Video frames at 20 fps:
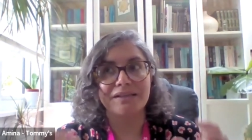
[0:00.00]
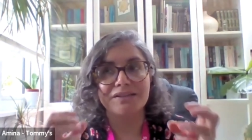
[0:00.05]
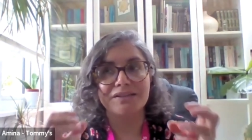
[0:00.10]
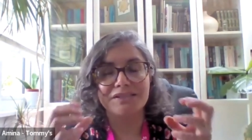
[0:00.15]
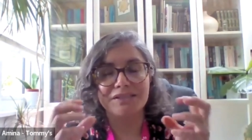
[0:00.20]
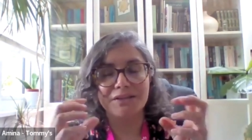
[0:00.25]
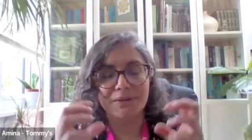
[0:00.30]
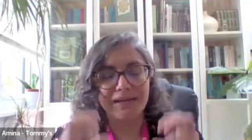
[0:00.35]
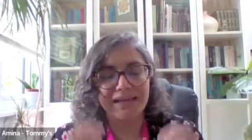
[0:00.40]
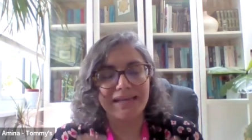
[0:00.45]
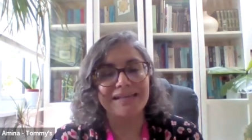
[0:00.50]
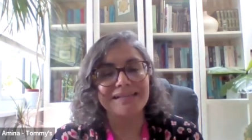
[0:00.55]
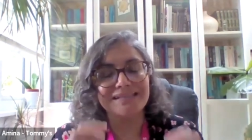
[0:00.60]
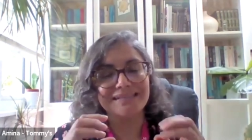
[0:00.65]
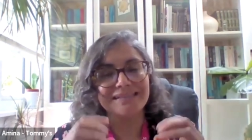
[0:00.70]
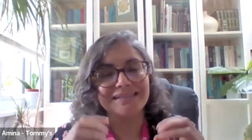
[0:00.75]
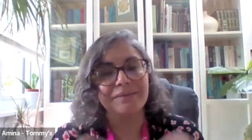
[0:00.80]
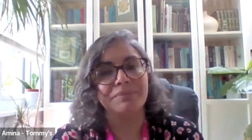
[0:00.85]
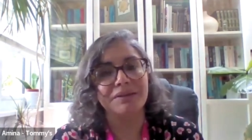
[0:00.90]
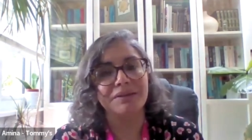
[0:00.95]
So is
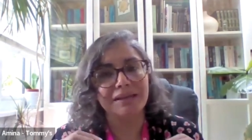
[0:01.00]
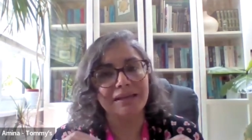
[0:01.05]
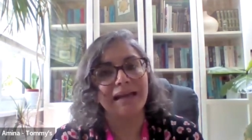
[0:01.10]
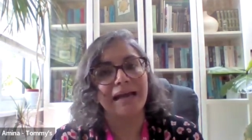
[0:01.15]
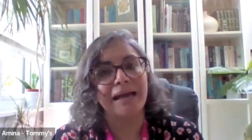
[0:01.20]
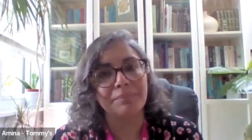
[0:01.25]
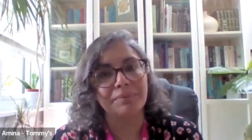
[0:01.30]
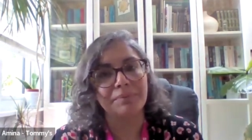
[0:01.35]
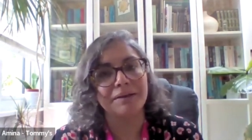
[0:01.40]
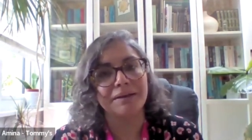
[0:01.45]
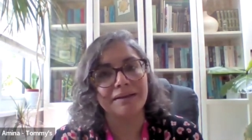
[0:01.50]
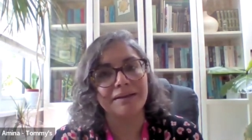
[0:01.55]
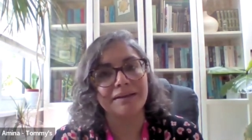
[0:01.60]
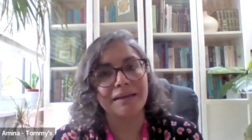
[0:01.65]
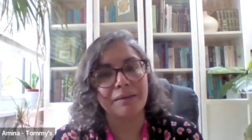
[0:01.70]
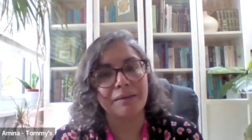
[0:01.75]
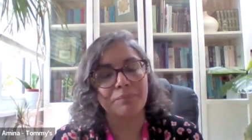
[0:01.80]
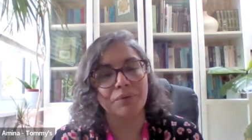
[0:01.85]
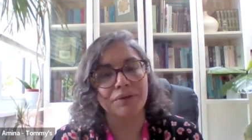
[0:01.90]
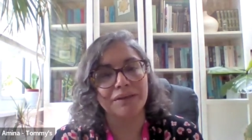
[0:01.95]
something happening at
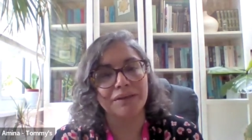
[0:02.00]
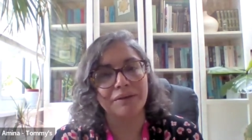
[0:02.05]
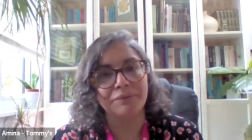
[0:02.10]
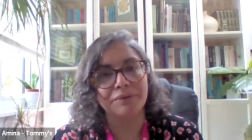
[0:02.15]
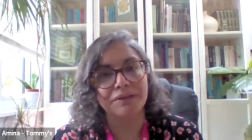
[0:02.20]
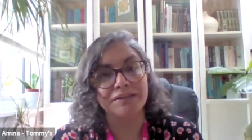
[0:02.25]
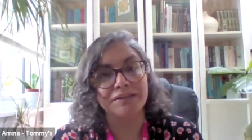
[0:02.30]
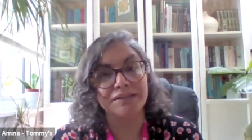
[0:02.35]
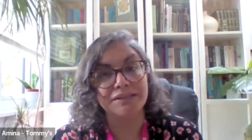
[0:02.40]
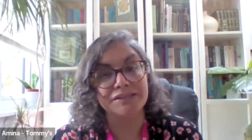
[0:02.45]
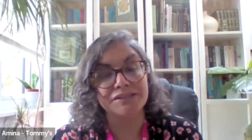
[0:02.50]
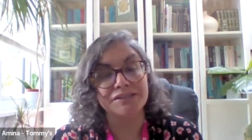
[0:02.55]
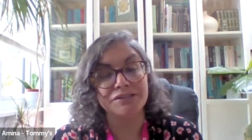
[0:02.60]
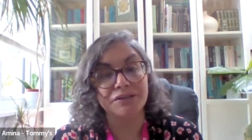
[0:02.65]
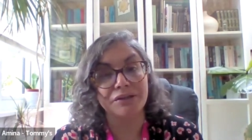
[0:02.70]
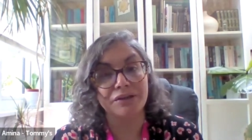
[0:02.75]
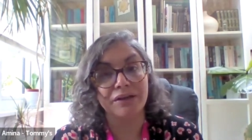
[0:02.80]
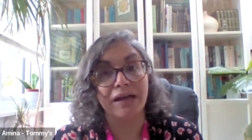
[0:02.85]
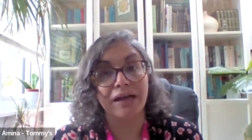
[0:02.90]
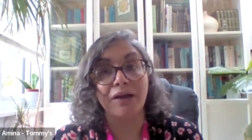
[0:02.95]
that point? I mean, do you need to
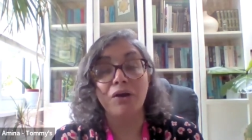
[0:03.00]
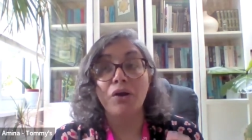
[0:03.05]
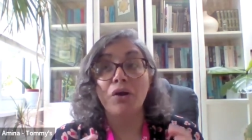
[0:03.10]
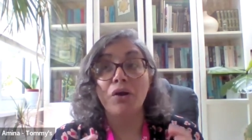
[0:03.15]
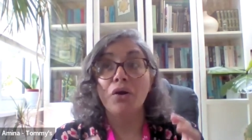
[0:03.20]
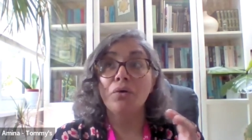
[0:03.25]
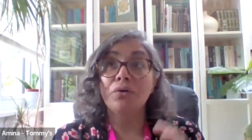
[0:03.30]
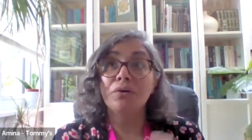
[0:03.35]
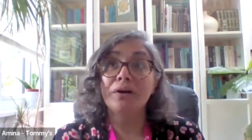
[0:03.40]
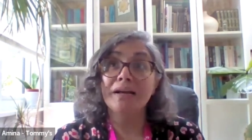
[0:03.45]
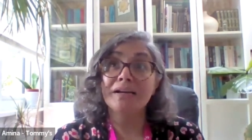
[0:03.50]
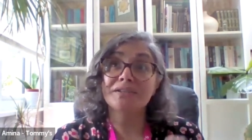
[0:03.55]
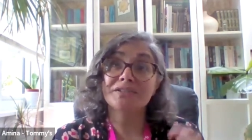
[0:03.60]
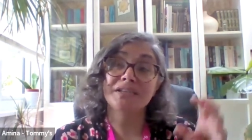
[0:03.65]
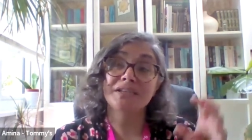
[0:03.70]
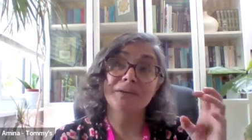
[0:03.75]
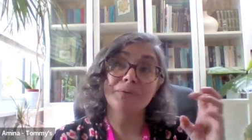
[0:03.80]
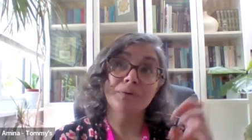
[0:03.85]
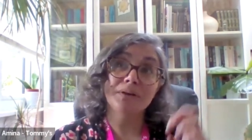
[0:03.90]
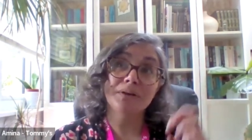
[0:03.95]
look at, or
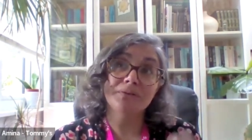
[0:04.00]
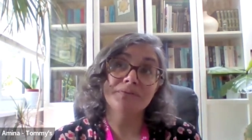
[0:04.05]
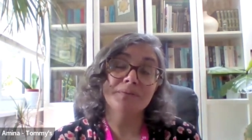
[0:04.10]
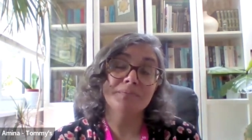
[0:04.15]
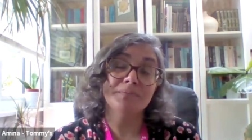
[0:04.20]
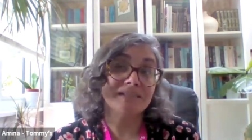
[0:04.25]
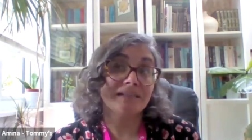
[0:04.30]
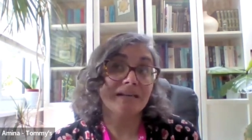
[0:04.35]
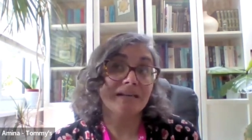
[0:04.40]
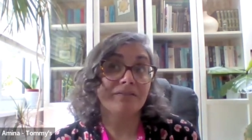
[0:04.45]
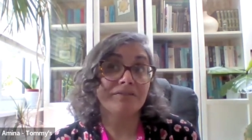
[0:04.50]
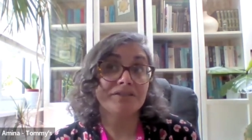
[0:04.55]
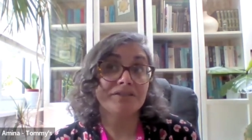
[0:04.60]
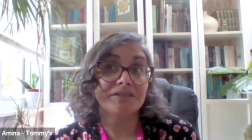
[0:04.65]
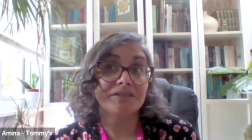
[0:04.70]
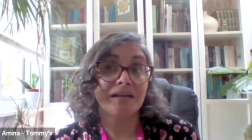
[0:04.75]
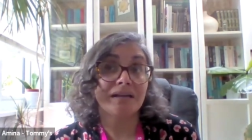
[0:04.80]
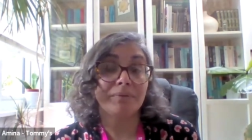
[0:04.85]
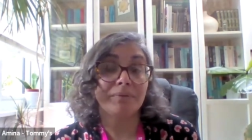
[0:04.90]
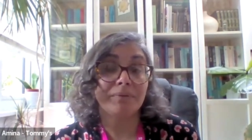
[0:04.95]
actually one of your
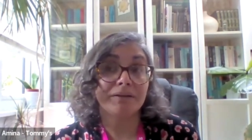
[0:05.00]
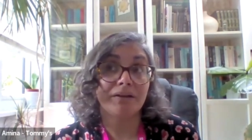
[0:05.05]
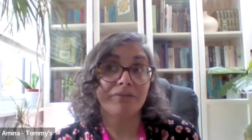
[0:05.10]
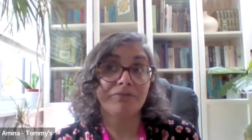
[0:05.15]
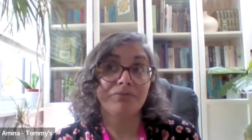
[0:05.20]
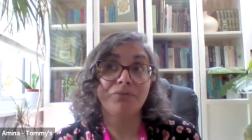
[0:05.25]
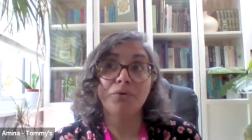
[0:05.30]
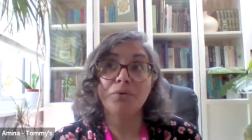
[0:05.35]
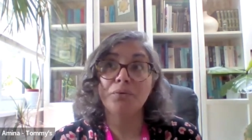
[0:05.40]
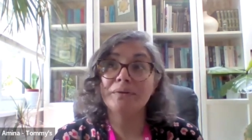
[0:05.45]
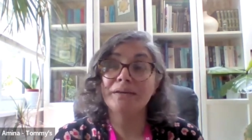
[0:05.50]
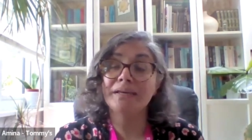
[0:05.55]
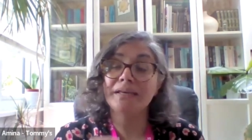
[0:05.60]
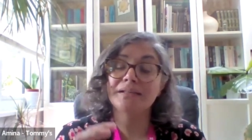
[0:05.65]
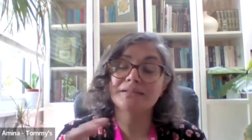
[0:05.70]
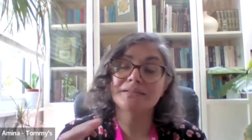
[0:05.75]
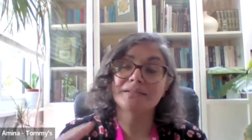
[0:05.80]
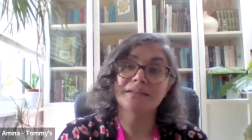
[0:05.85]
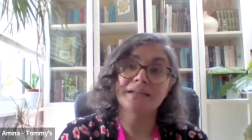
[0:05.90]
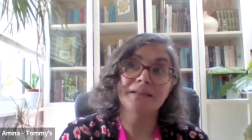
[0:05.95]
miscarriages happened at 4
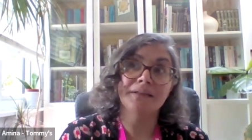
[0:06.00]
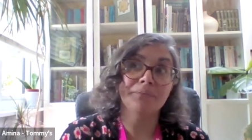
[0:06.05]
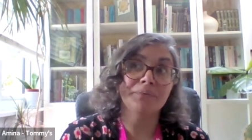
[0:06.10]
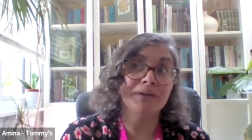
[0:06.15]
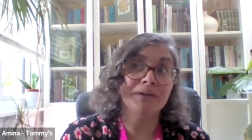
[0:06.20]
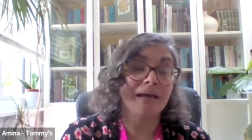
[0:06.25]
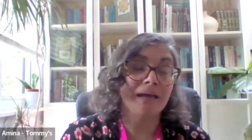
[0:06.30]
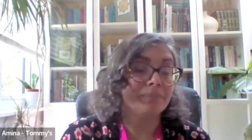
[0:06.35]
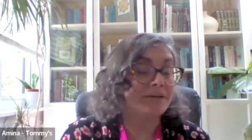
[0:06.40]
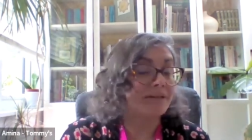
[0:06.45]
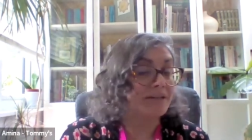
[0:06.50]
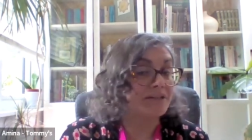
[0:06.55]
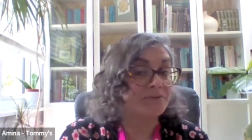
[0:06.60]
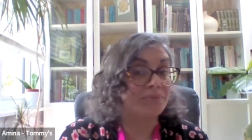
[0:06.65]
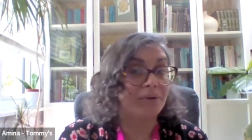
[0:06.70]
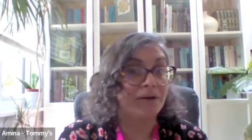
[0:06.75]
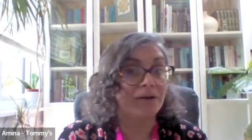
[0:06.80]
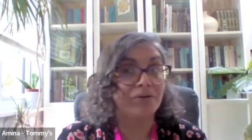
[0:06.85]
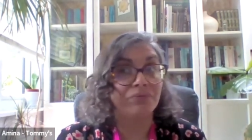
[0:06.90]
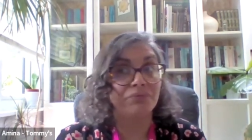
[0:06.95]
weeks, another one happened at
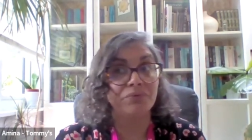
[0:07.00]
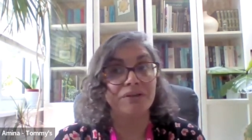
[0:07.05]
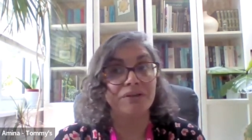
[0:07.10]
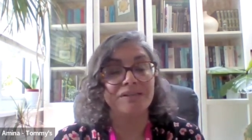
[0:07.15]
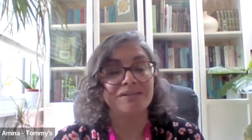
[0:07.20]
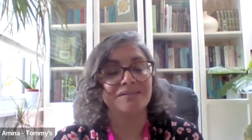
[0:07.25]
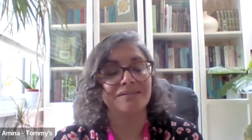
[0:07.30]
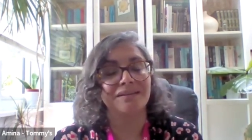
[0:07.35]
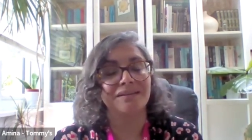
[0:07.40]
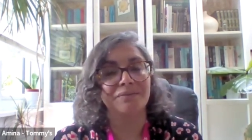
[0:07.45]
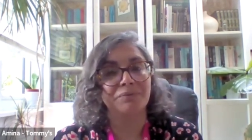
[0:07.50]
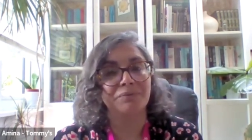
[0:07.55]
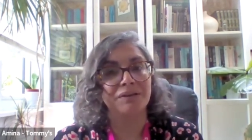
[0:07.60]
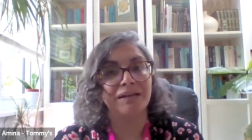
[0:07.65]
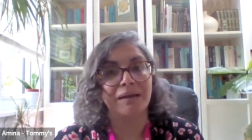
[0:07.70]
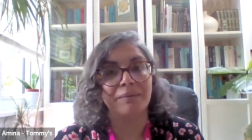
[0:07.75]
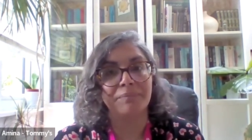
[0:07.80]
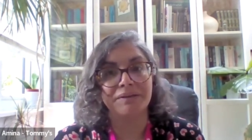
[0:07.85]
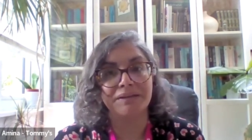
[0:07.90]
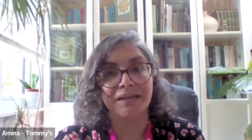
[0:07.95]
12 weeks, another one
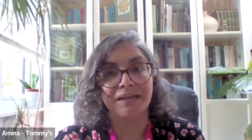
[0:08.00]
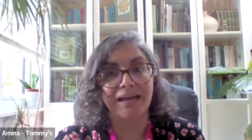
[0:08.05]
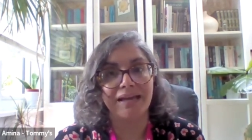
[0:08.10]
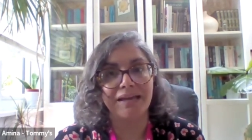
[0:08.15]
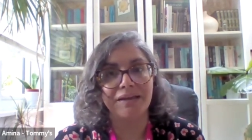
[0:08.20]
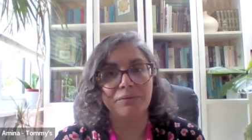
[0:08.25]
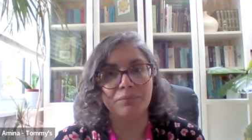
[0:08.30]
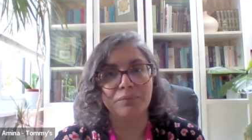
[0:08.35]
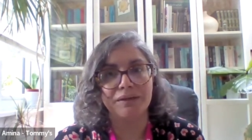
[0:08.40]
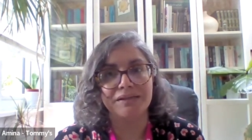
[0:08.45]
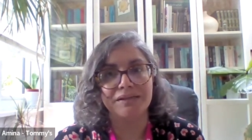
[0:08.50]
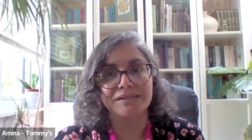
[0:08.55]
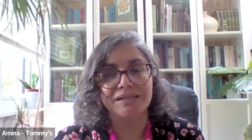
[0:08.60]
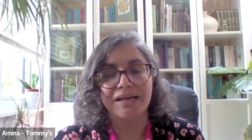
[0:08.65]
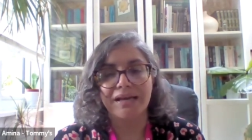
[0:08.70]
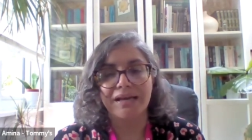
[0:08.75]
happened at 8 weeks.